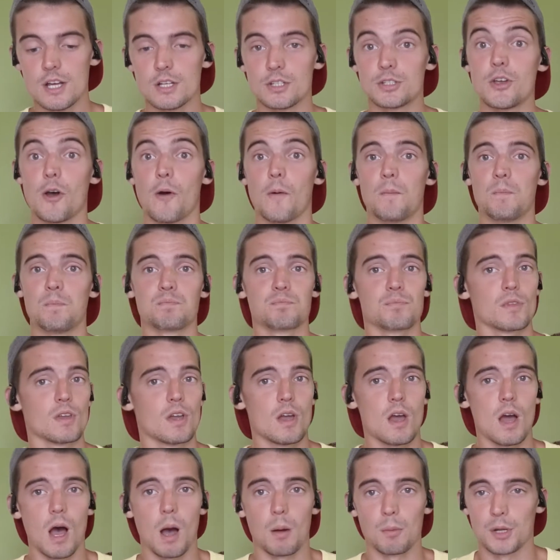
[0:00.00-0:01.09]
So
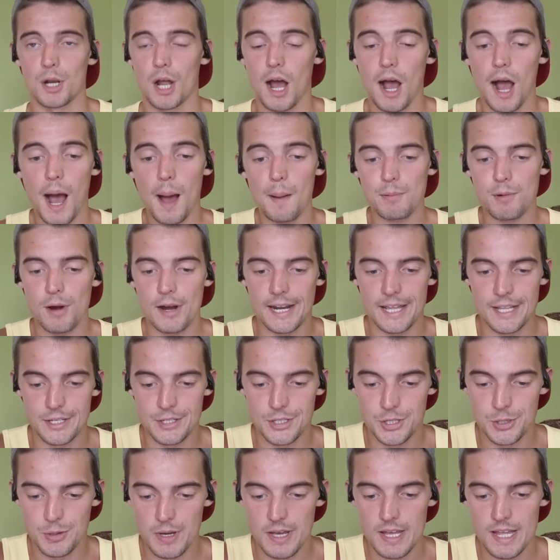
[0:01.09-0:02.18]
I'm going to hop right
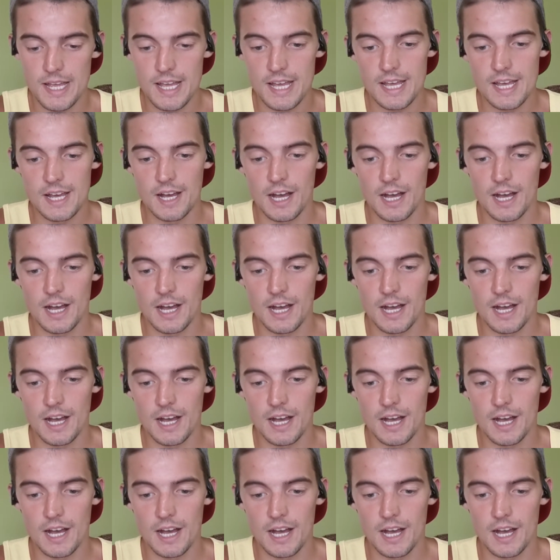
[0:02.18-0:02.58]
into it.